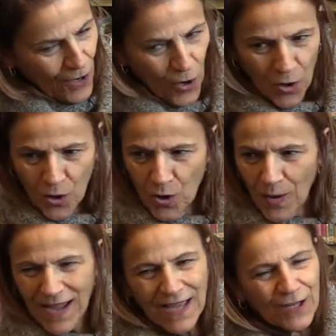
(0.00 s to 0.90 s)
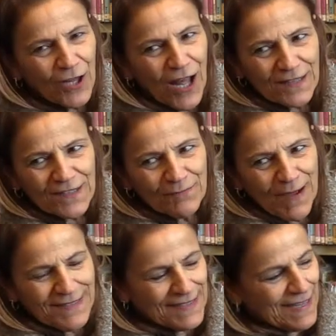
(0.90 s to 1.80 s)
Oh, I hear lots of
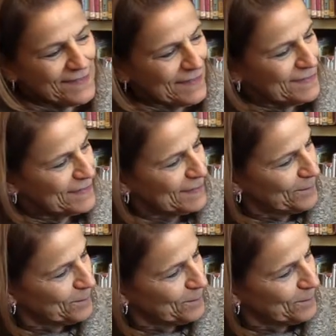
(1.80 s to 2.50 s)
mice kisses.